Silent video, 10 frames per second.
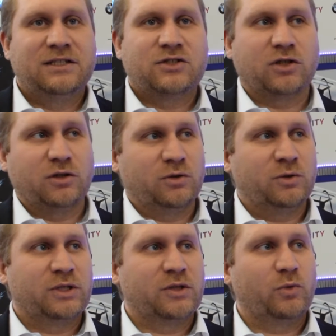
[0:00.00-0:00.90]

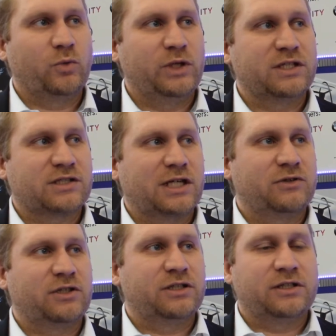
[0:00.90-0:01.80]
So we
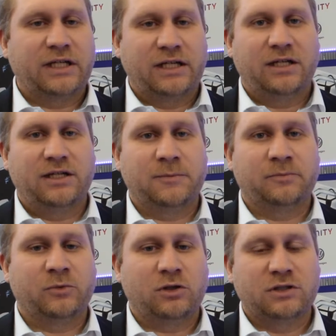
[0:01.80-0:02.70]
discover
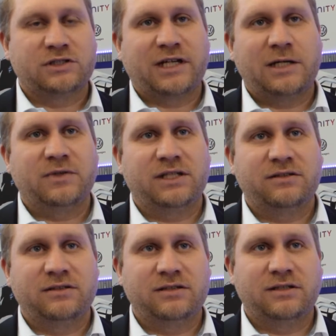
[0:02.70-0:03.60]
all the time that
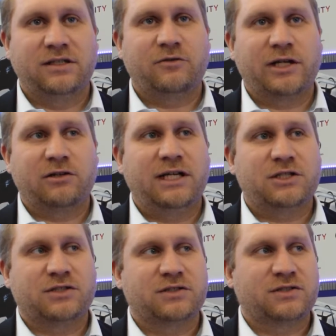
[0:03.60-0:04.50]
the
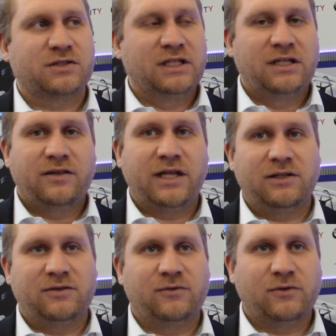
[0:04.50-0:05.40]
regulations,
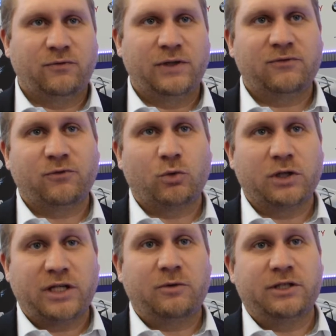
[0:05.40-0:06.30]
they fit for
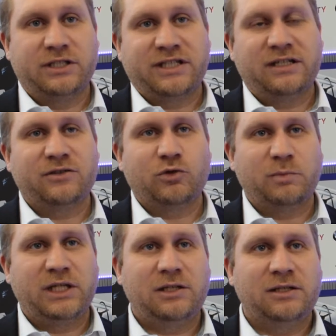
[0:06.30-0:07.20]
what they were intended to
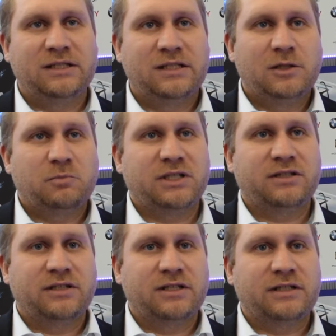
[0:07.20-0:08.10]
be, but
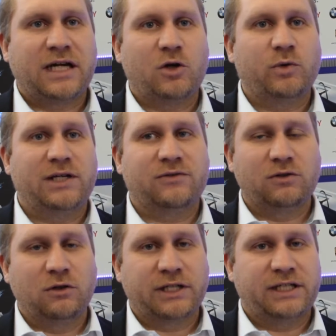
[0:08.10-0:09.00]
now we have to
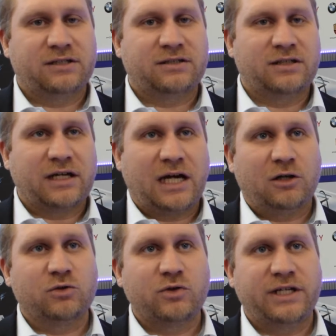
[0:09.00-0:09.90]
look at
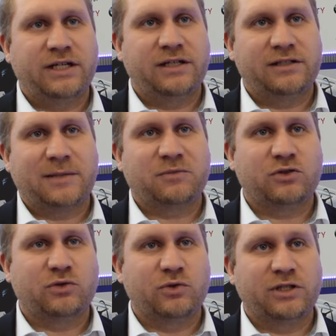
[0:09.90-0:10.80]
how do they
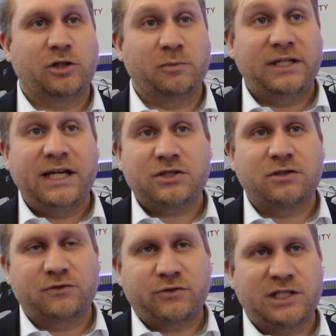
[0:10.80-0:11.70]
adapt to the combination
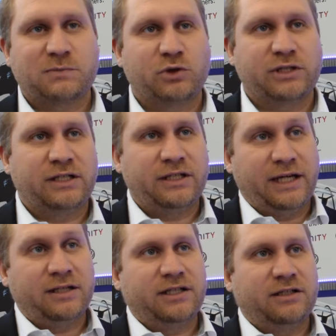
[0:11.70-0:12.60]
of transport and
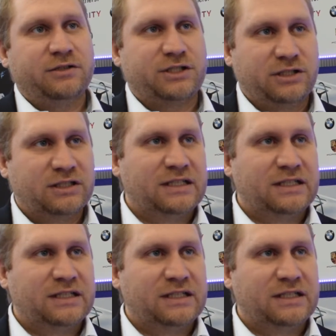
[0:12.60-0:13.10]
energy